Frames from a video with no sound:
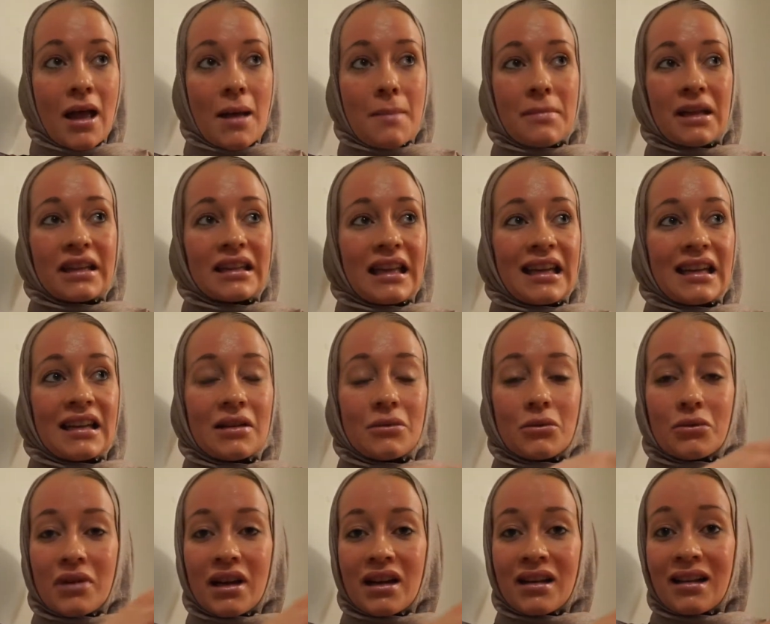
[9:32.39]
But then
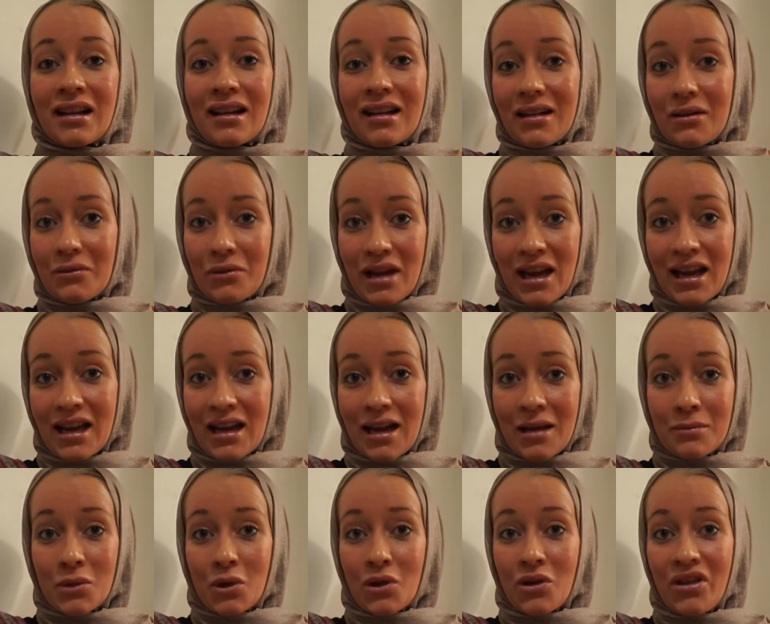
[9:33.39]
while
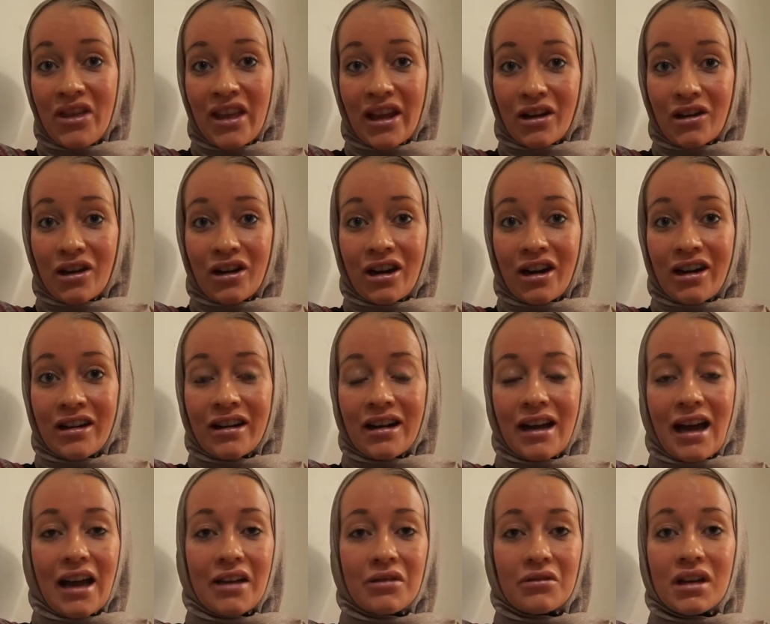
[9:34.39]
I'm on the car,
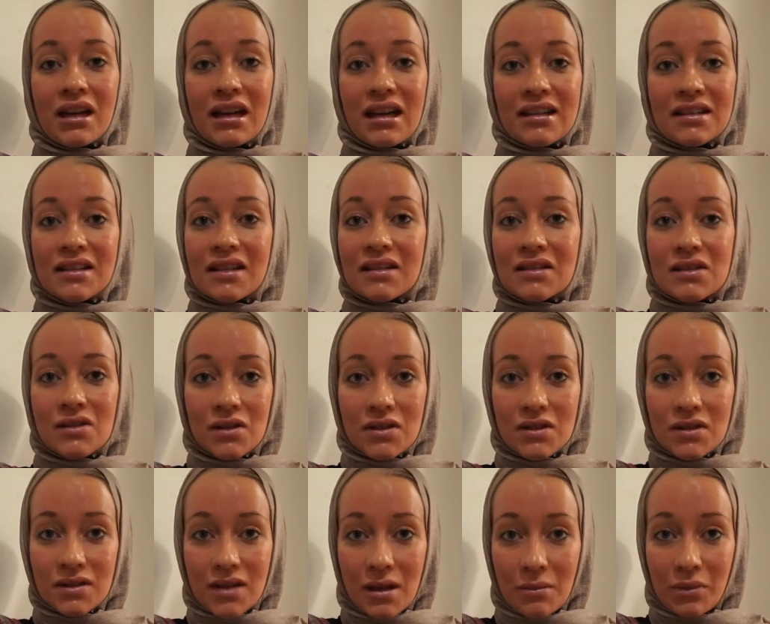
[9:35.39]
I realize he's not
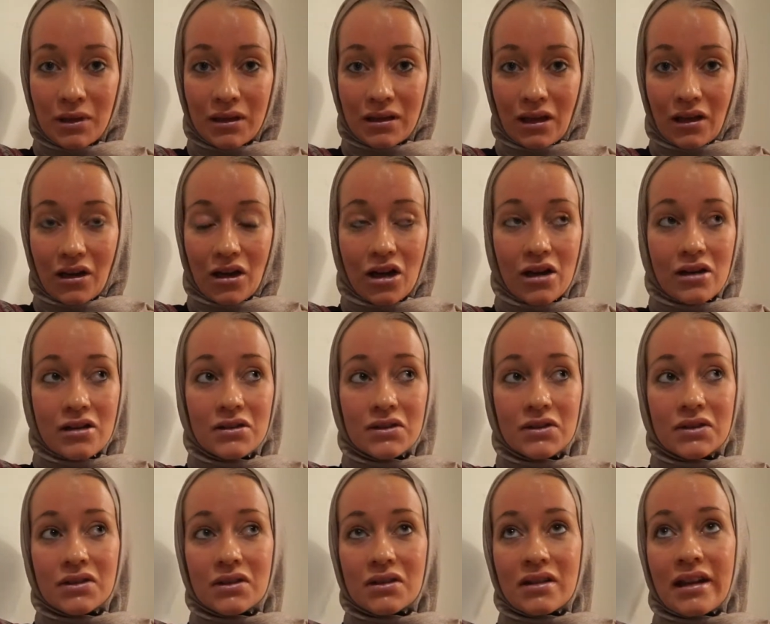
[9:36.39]
stopping the car.
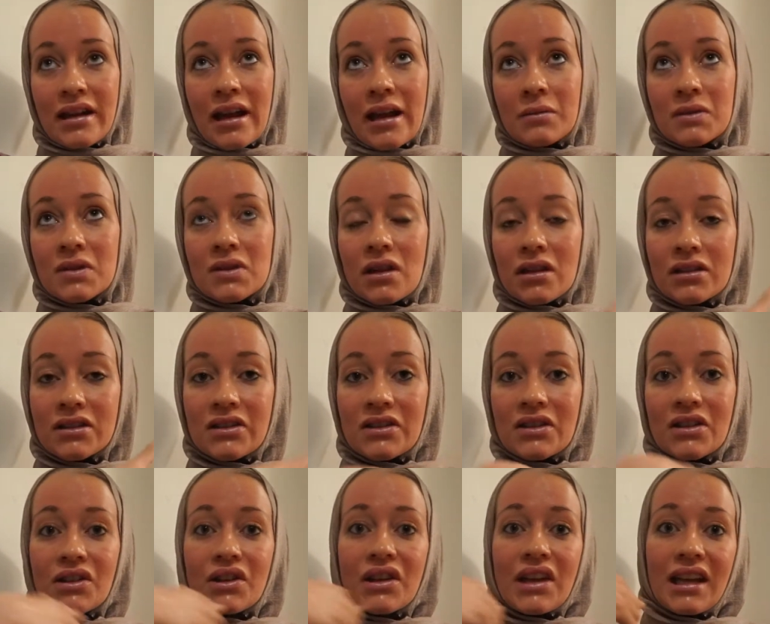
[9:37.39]
So then I'm starting
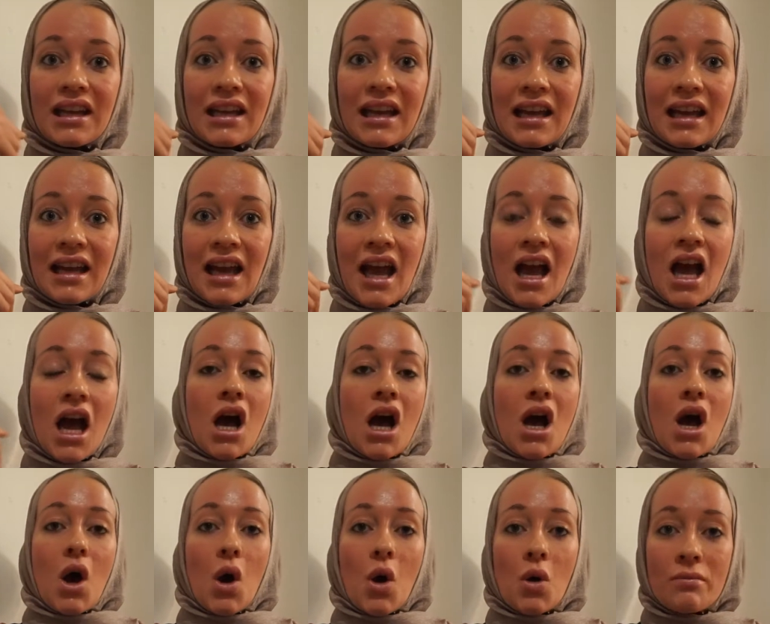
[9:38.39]
to thinking,
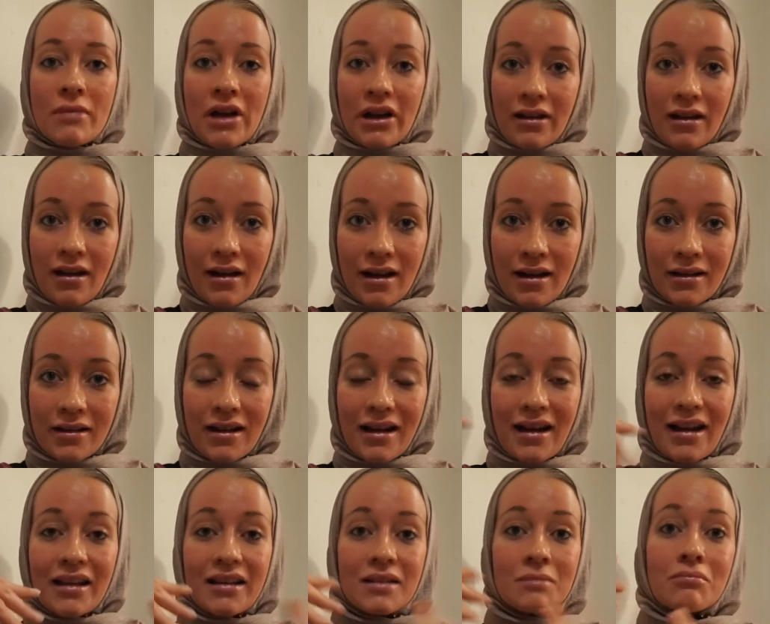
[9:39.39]
oh my god,
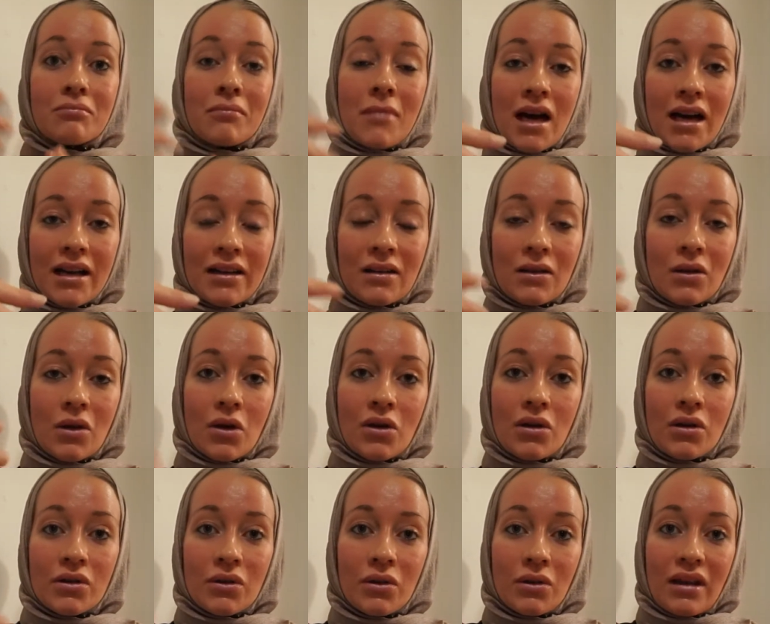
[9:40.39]
I might
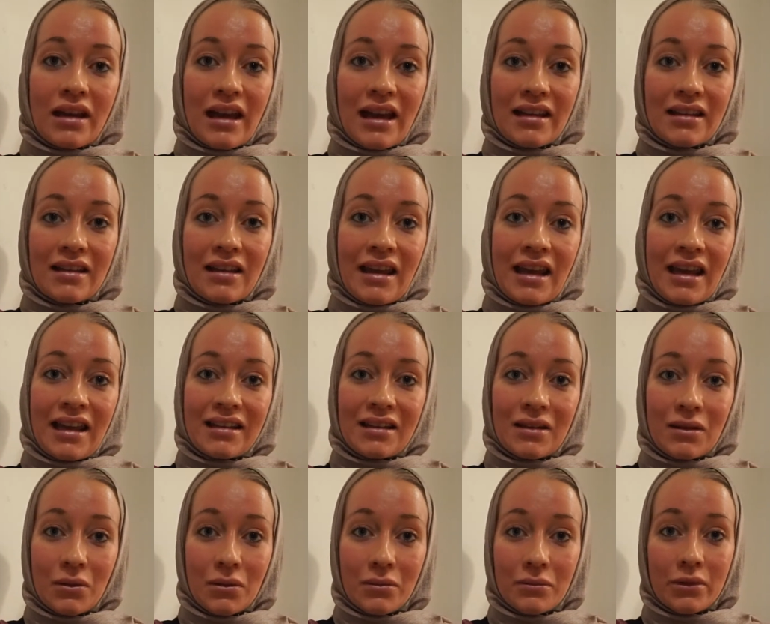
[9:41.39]
going to get hit
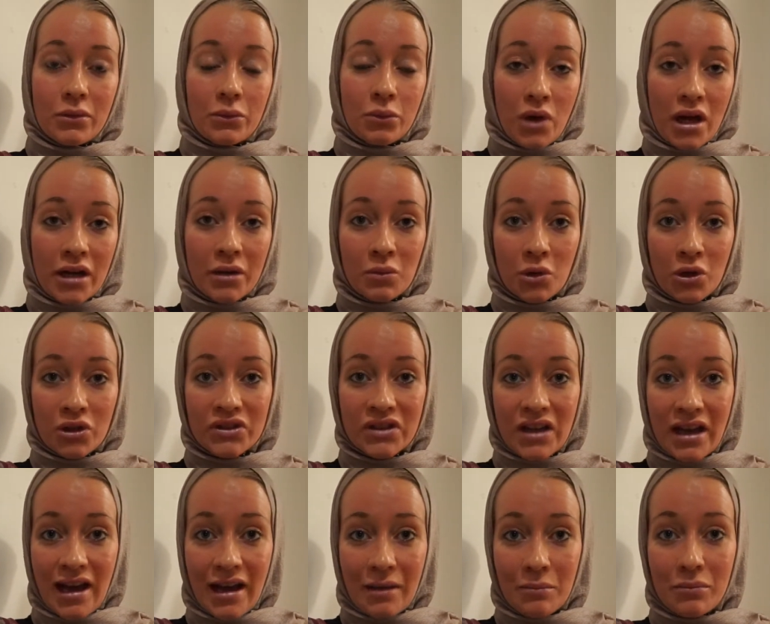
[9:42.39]
one more
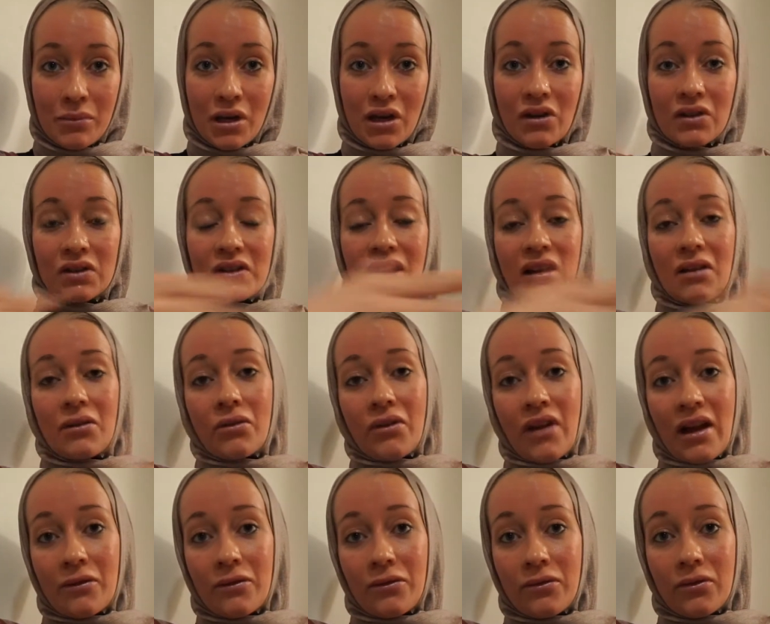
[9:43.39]
time, because if
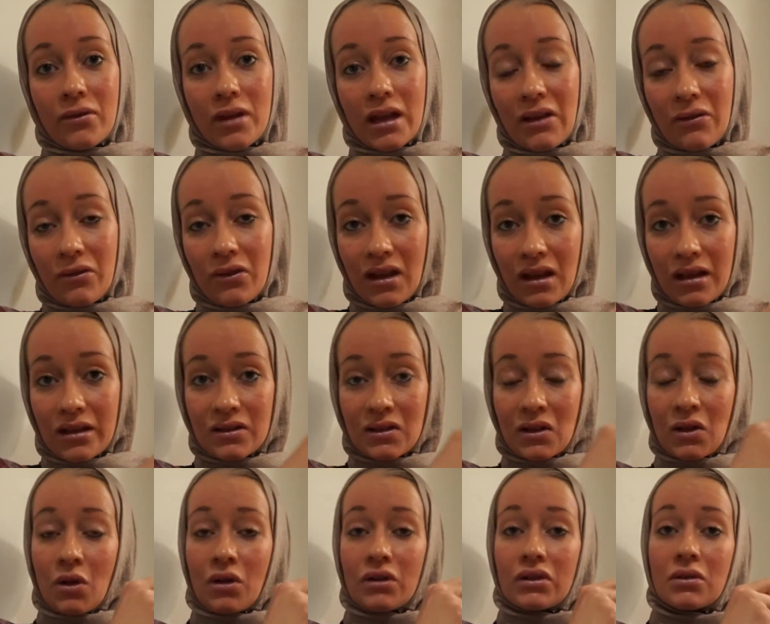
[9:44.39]
he's
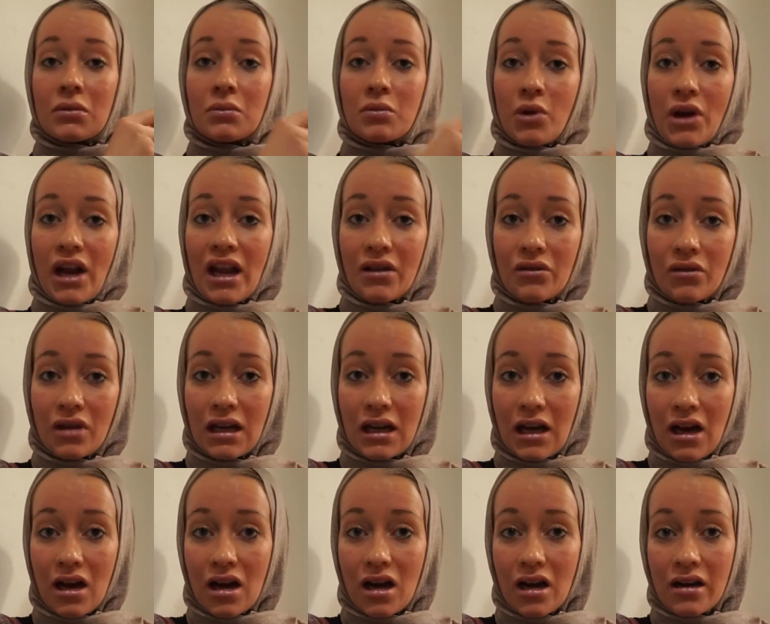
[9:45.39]
going to brake really
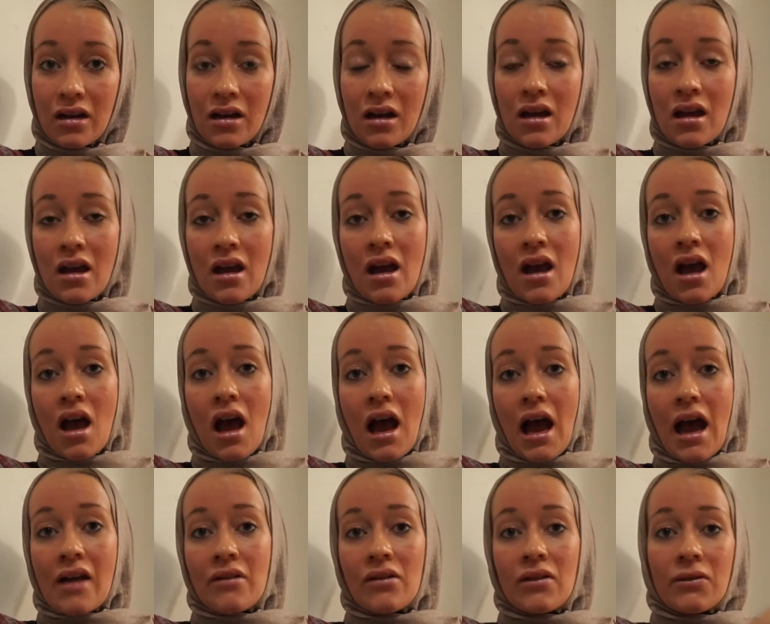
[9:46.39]
hard,
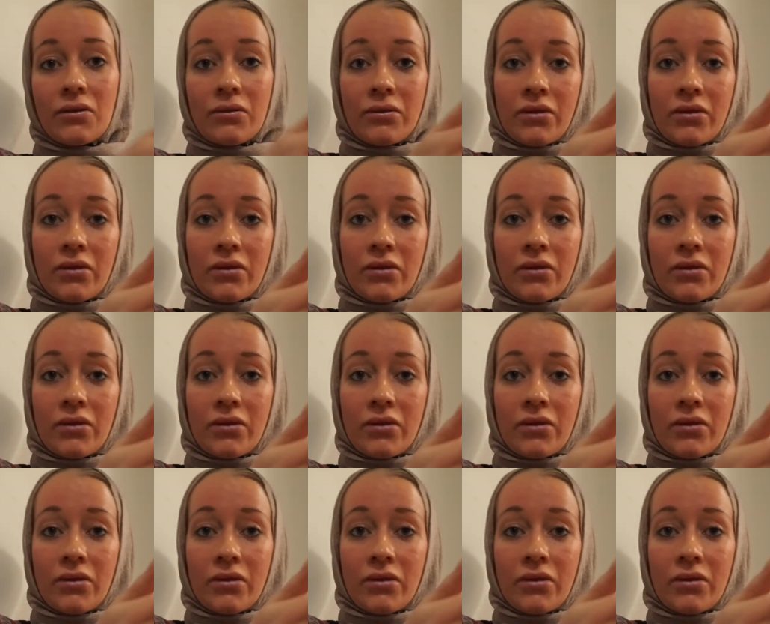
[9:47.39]
I will